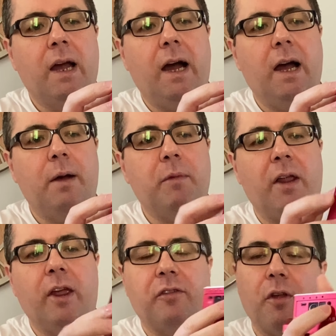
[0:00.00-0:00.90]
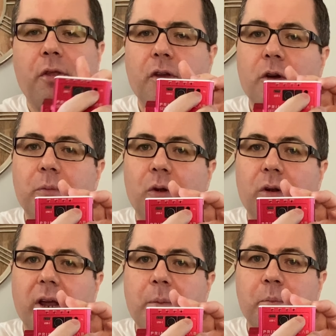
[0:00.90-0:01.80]
Um, and there's a
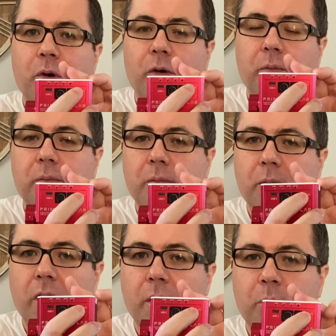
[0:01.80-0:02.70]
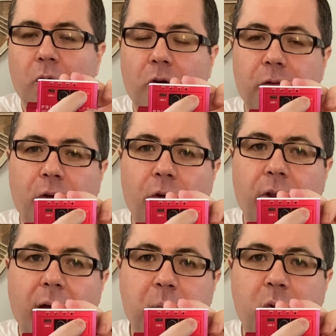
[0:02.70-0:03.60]
thermal input uh, port for
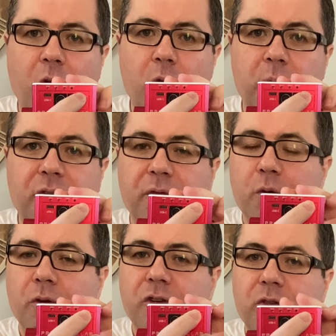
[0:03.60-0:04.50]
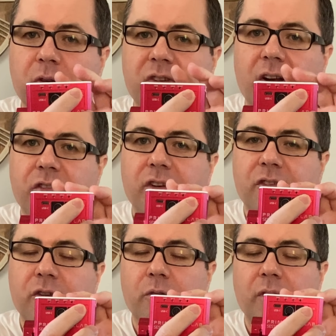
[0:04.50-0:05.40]
their probe. So if you wanted to attach this to